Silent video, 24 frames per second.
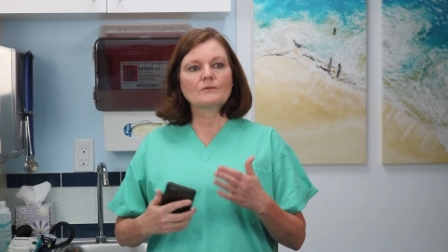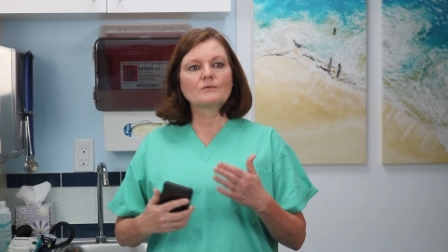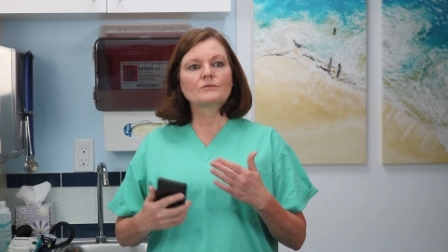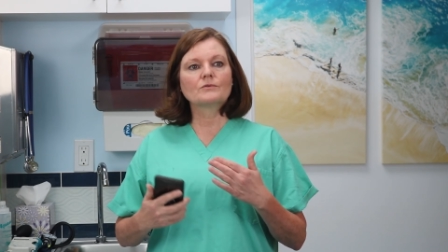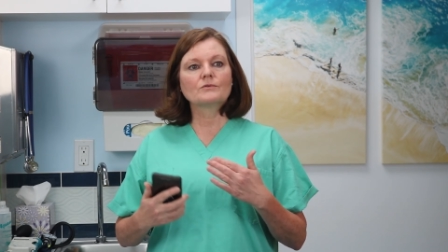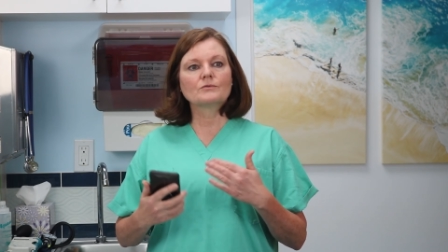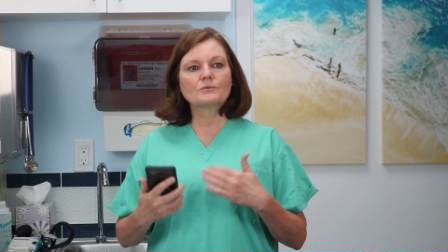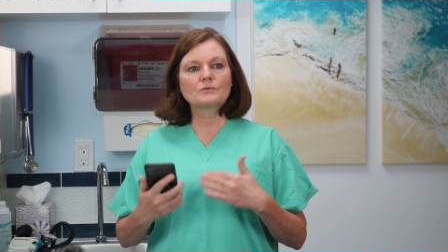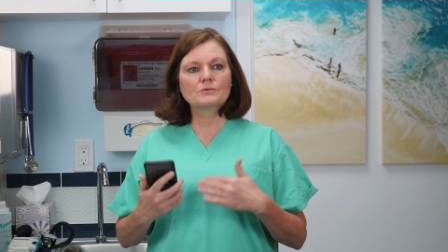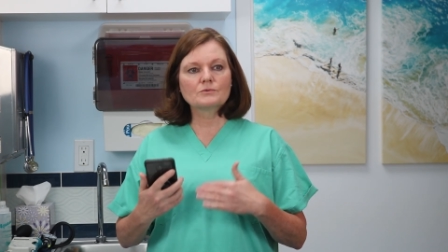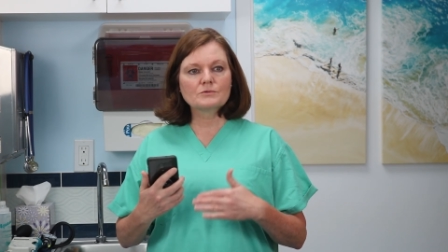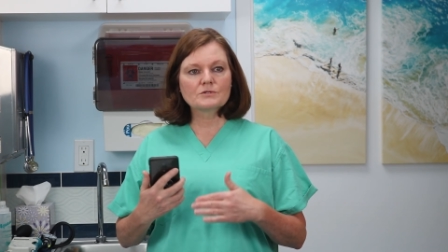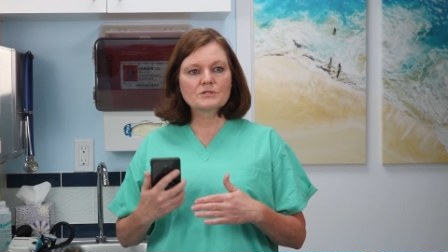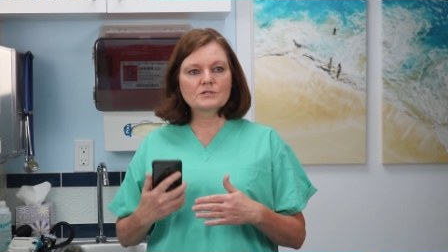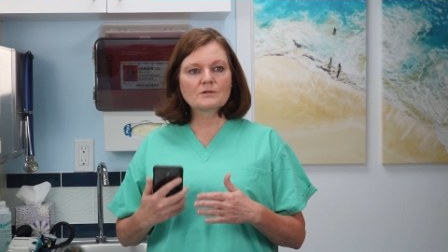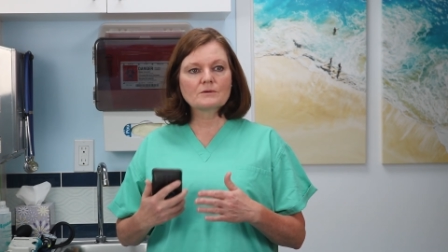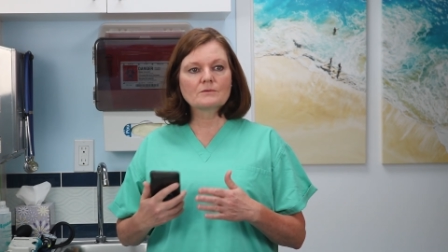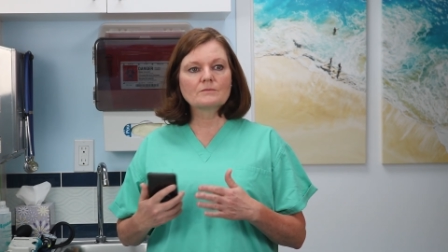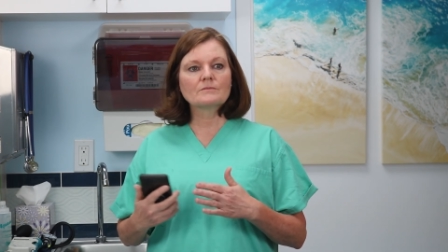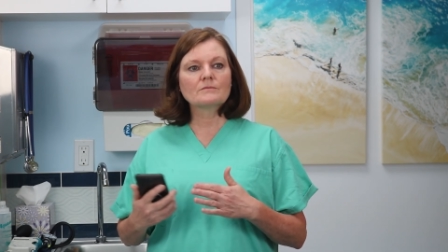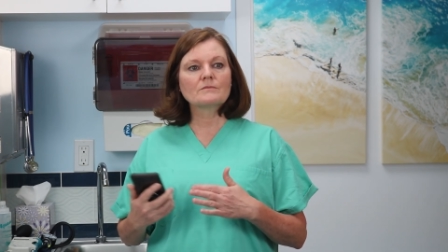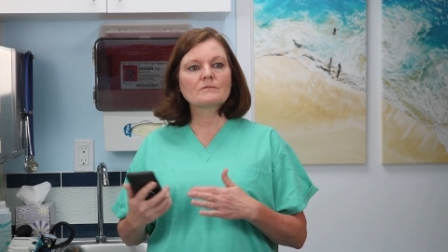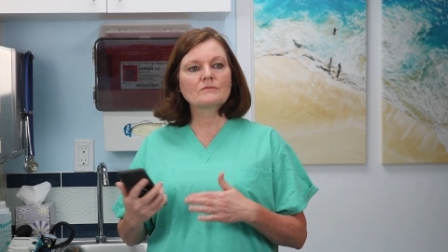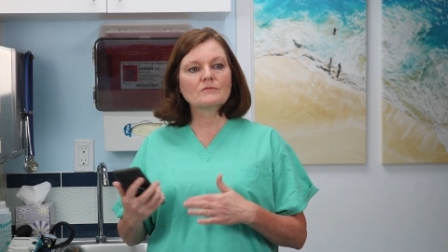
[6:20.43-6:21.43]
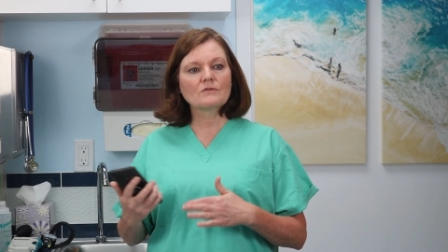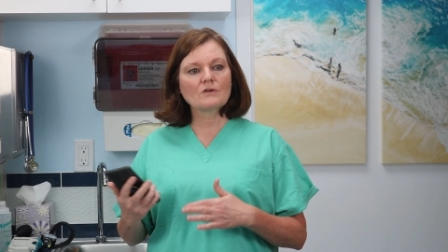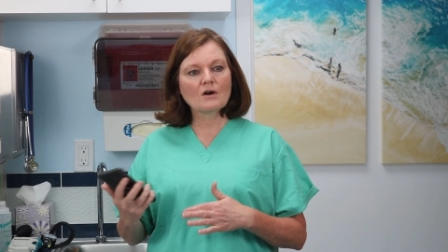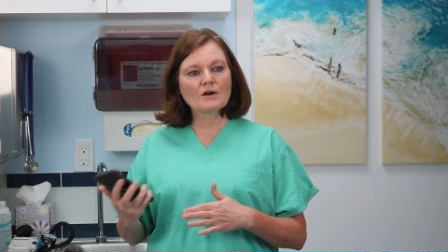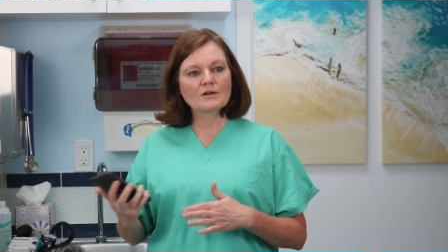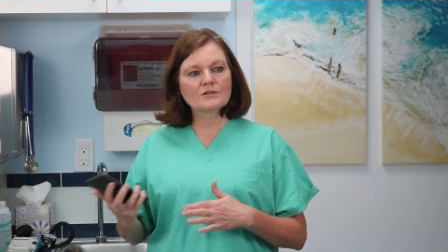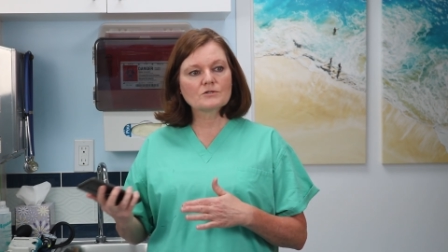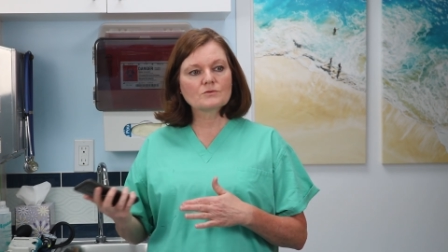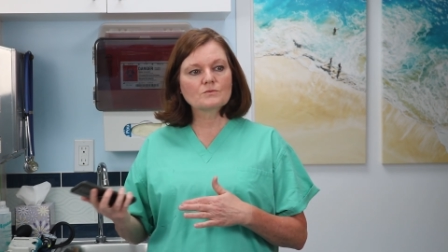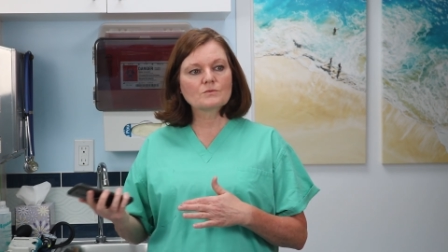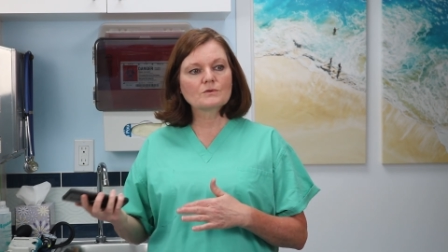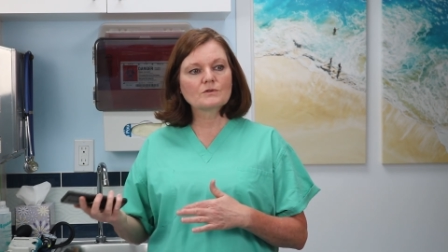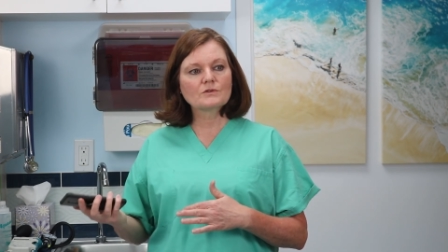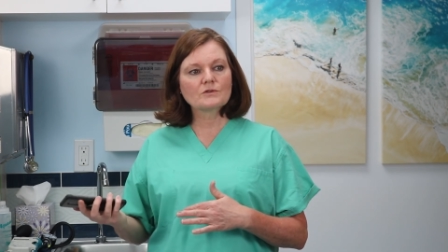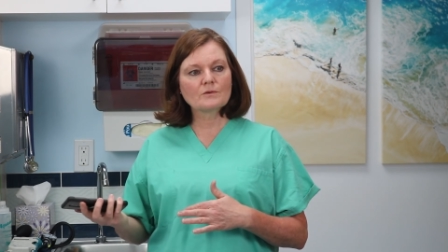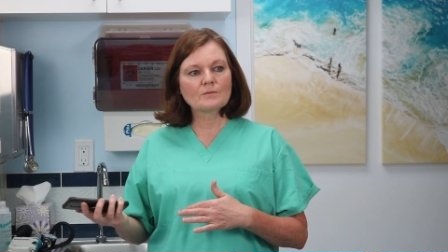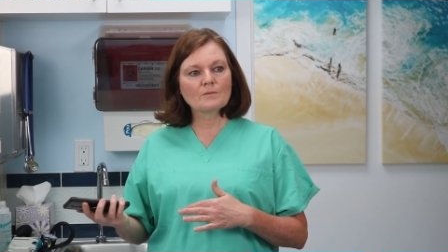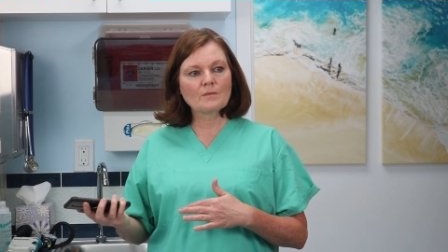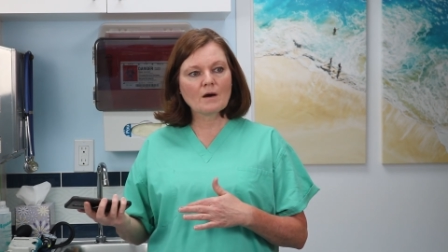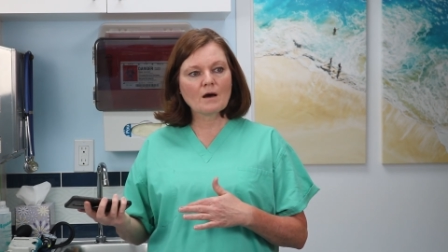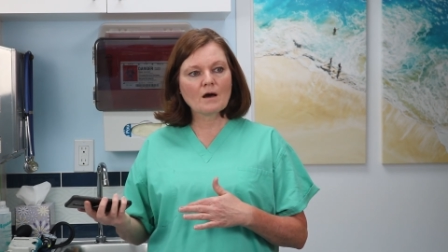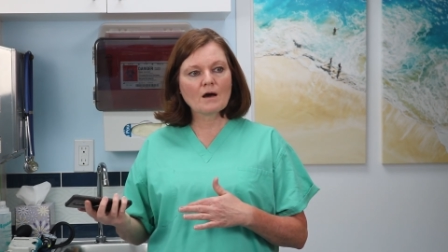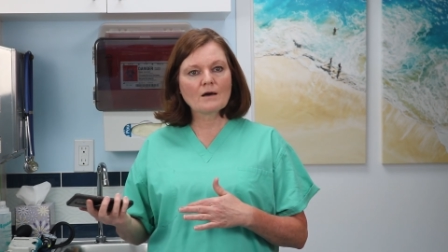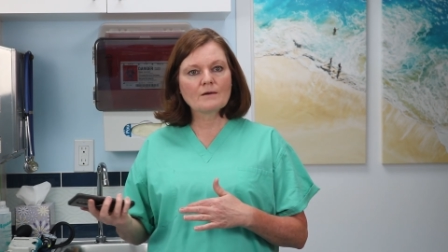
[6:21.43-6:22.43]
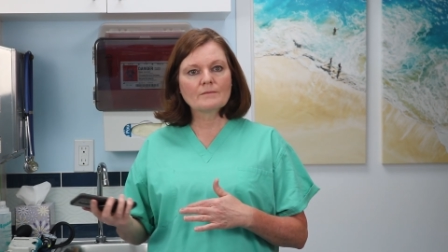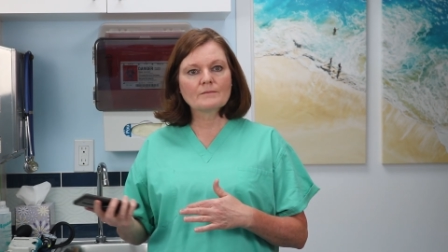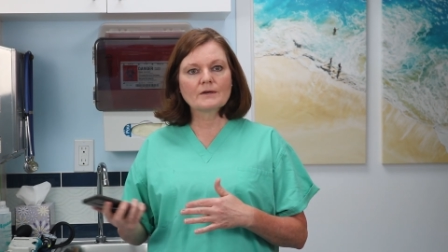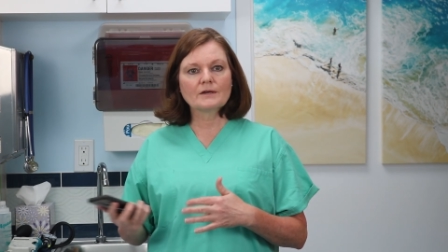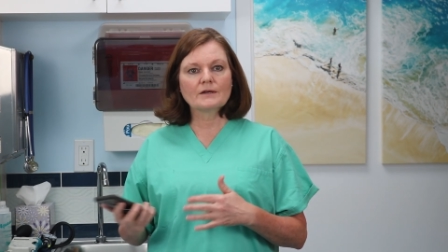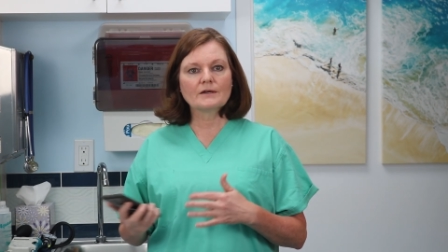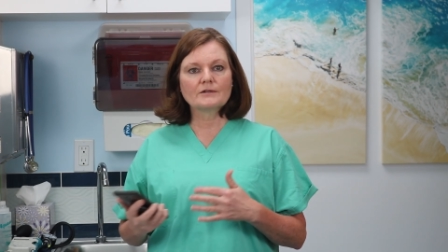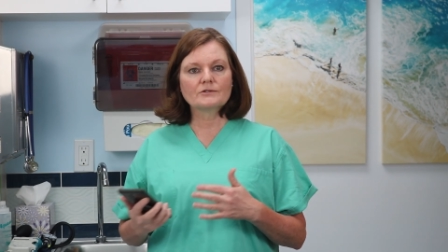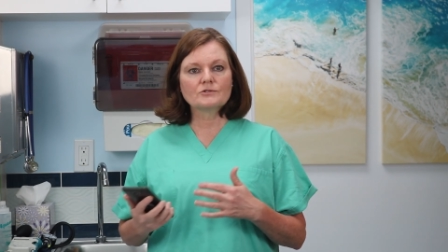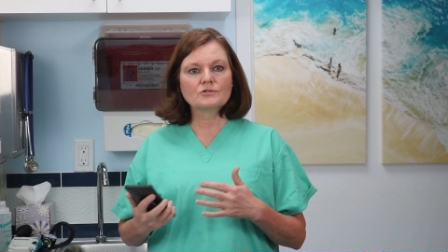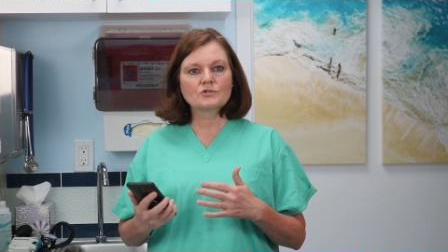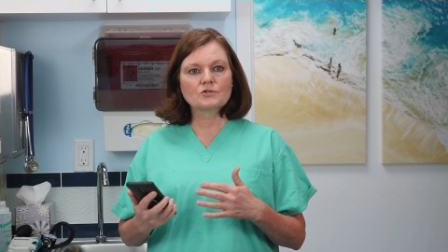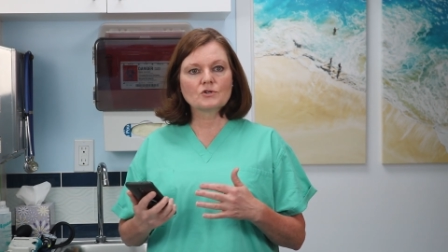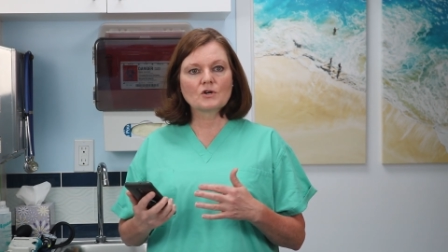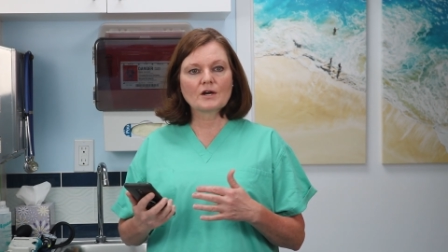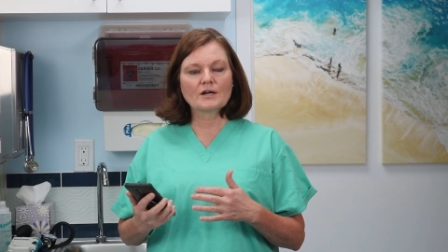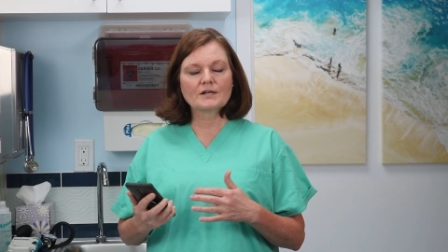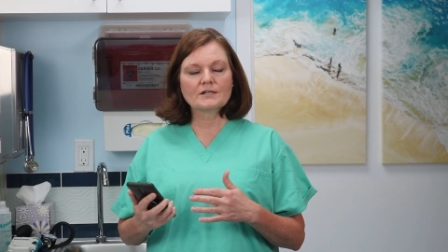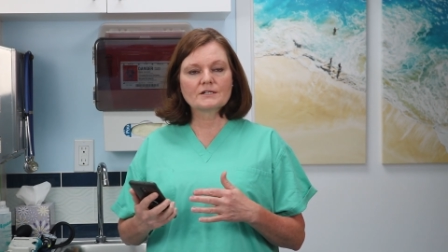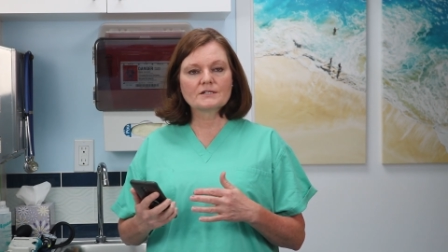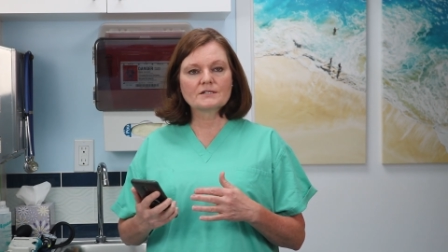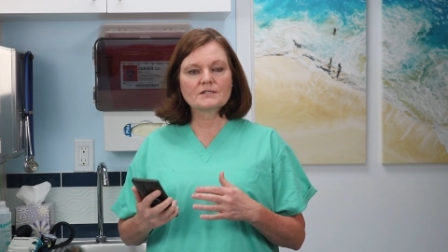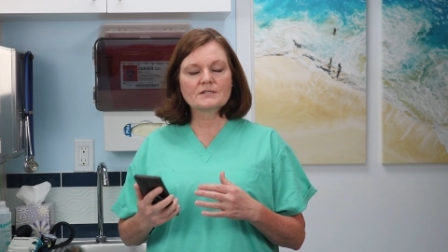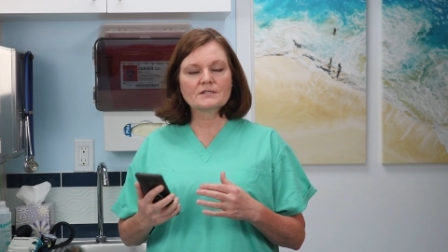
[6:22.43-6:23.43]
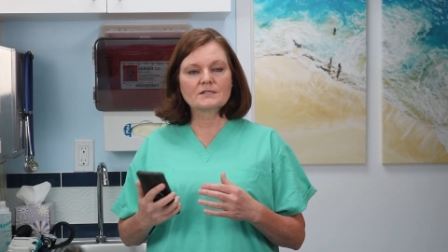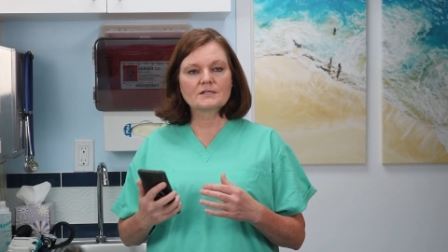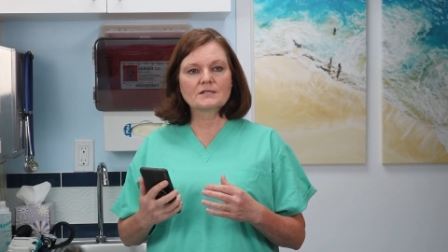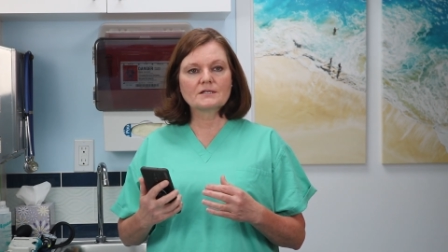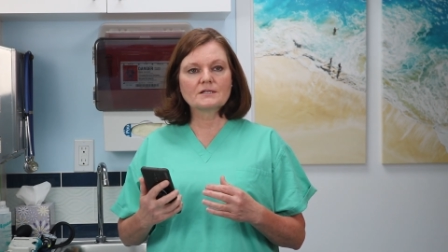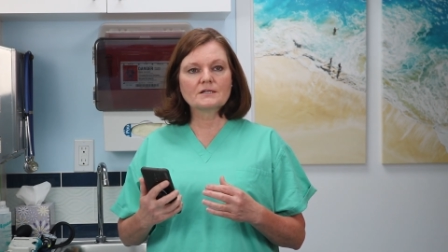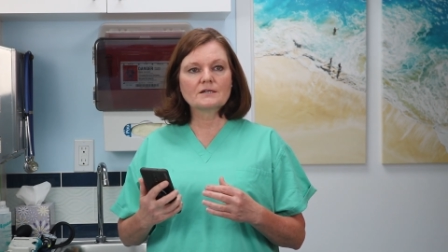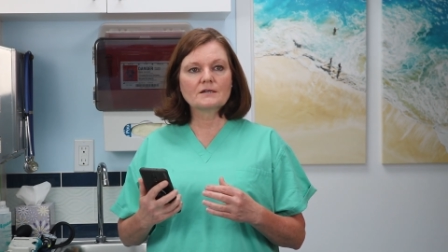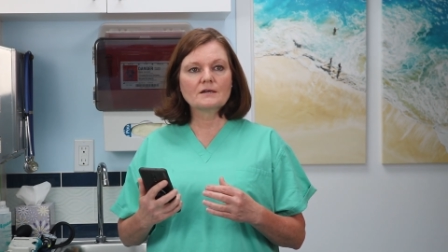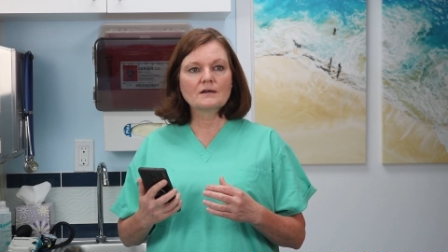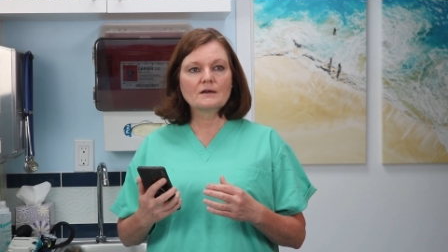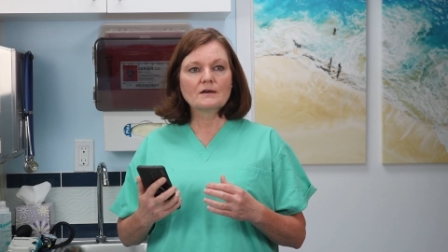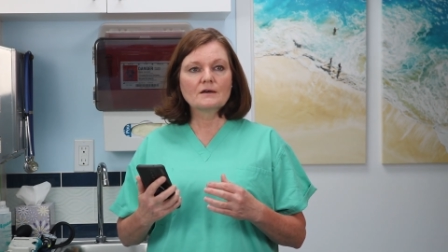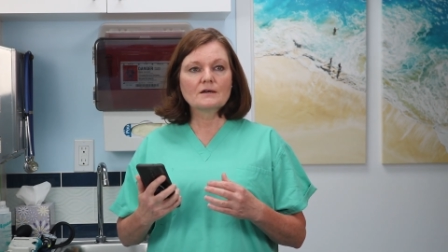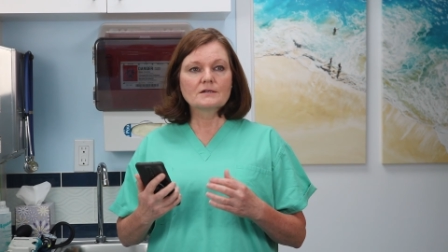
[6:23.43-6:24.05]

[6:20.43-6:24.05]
through some thoughts with the mom and try to see.